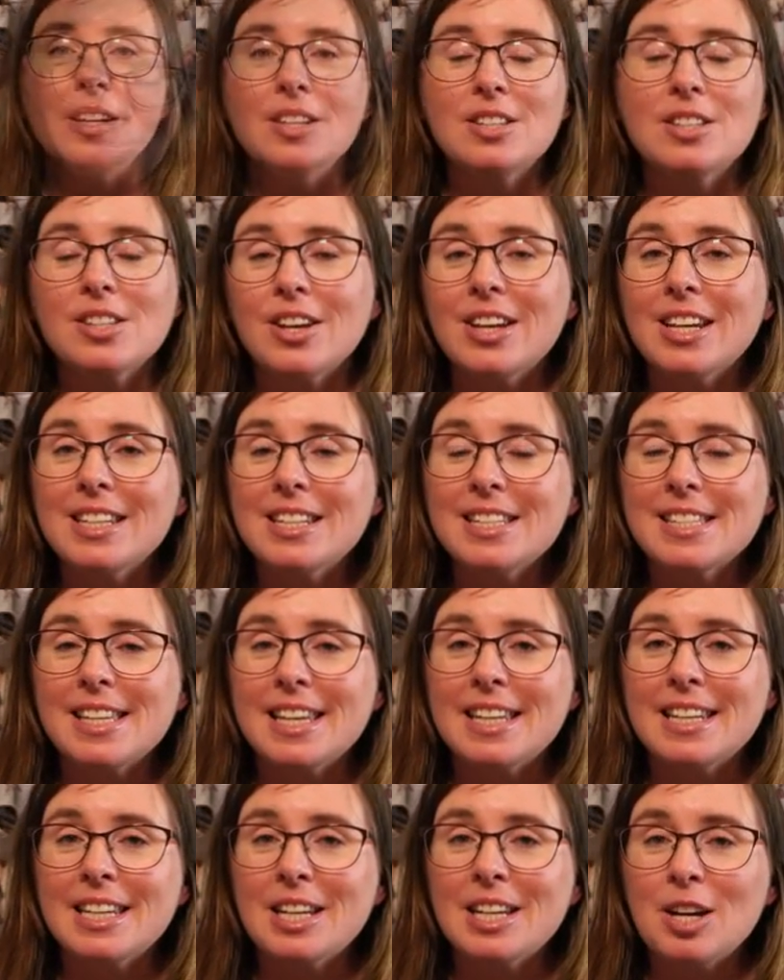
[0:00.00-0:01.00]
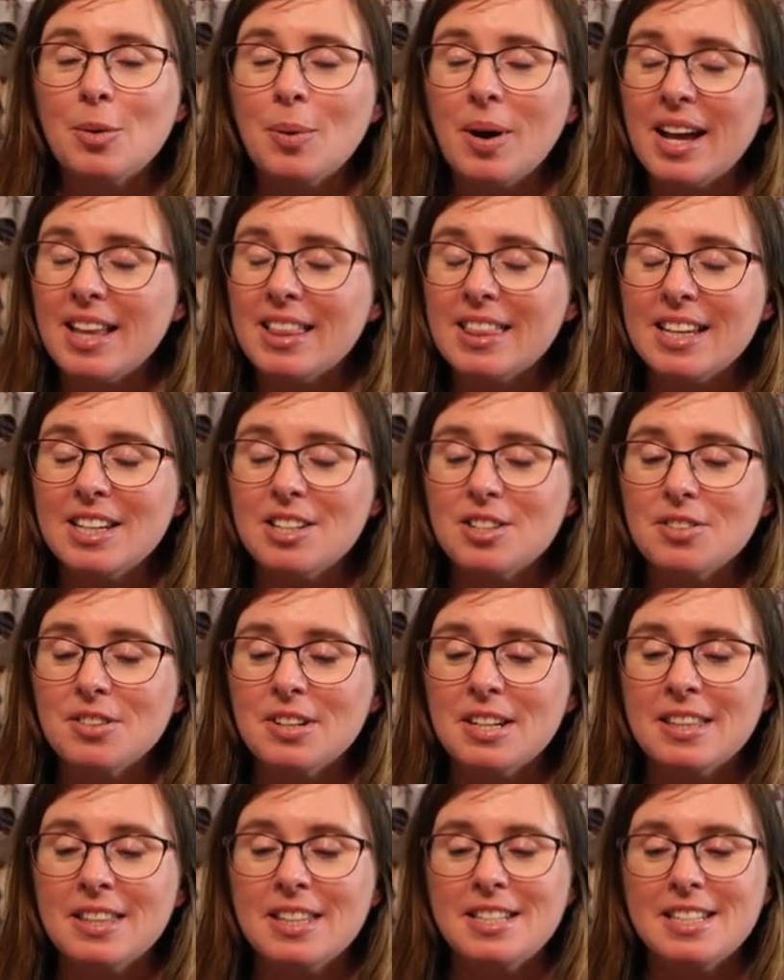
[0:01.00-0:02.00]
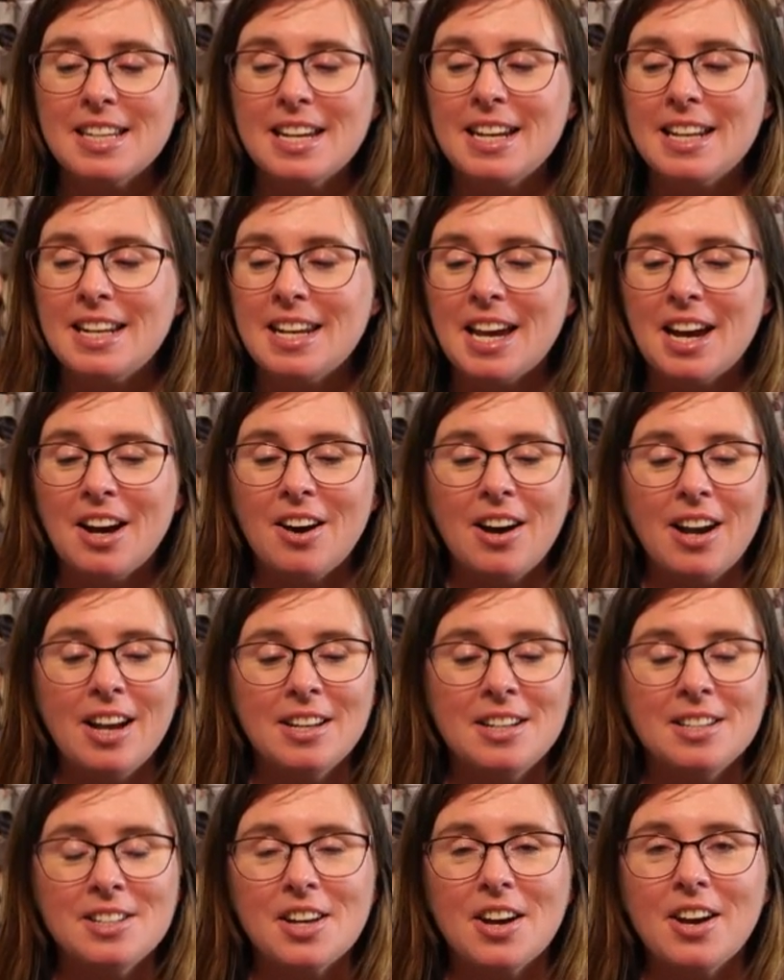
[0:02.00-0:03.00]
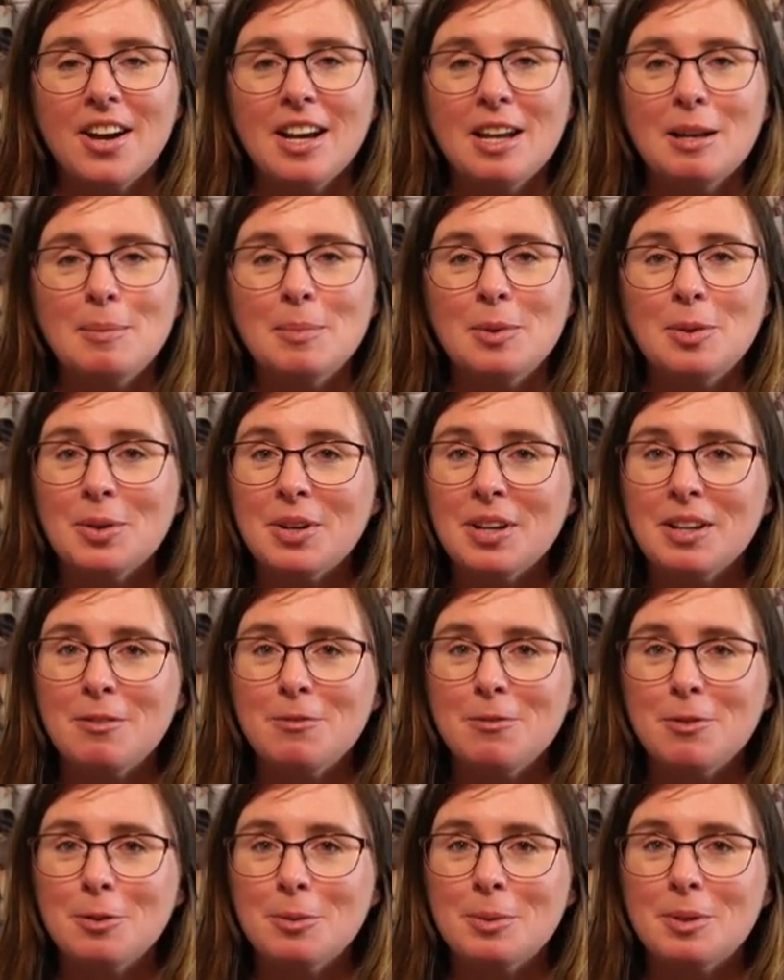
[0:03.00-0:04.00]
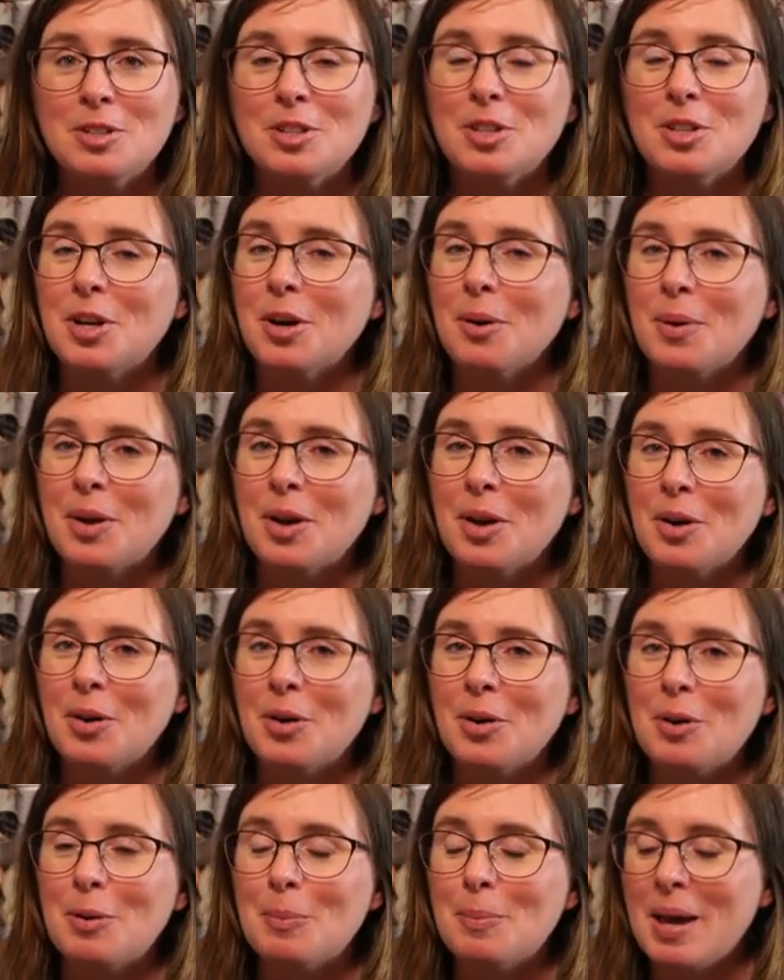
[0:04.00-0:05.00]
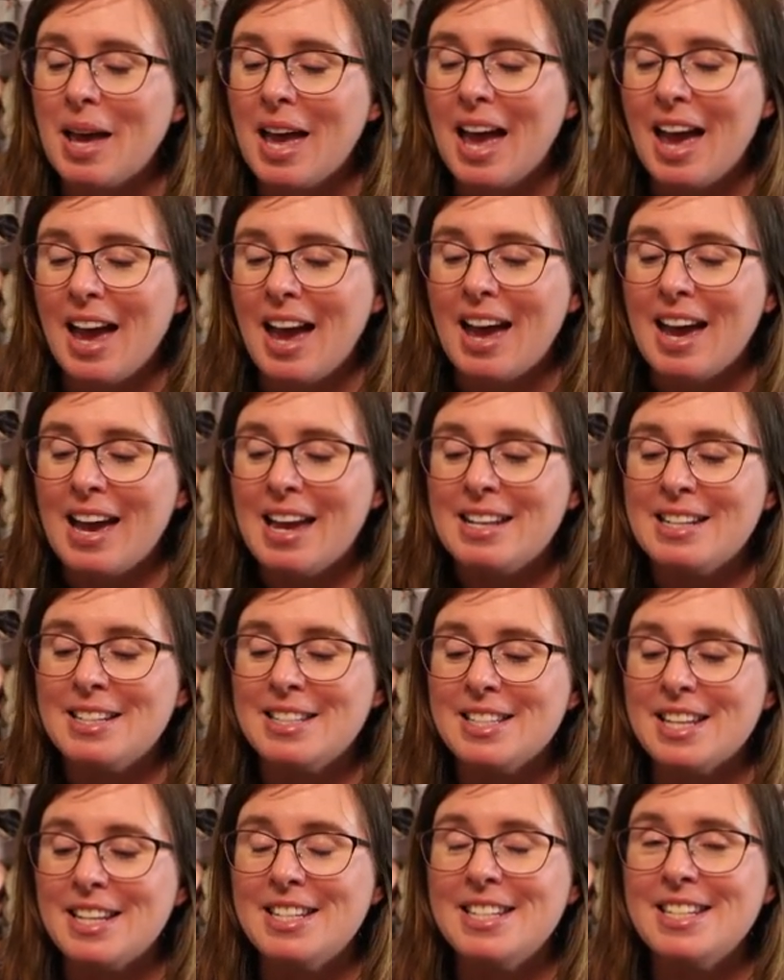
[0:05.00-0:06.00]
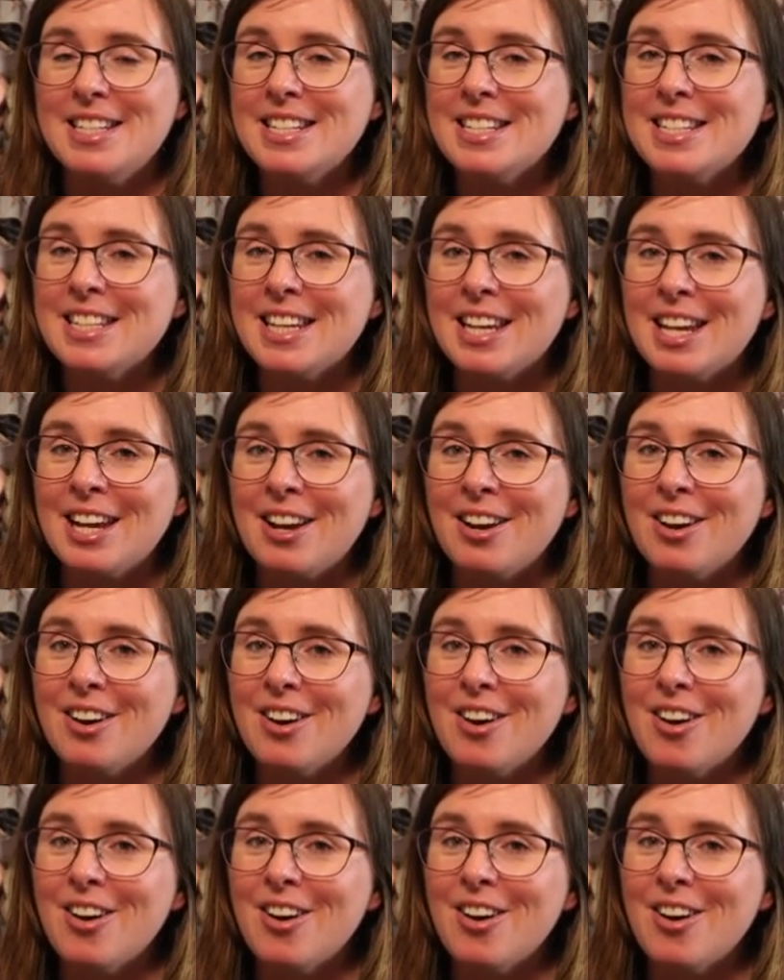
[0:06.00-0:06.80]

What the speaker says: So it is getting quite later in the day now, and I am looking forward to going home and knitting